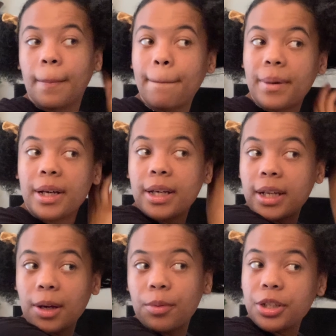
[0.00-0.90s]

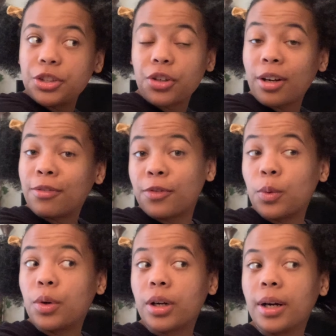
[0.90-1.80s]
but I'm gonna try
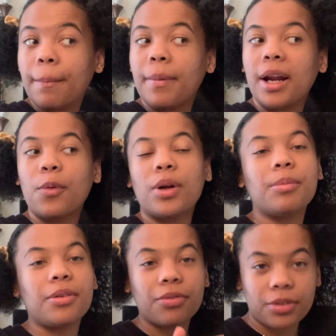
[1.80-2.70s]
4, but I don't wanna
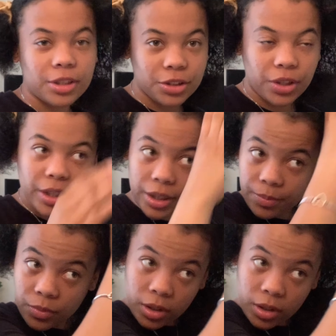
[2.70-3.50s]
be frustrated.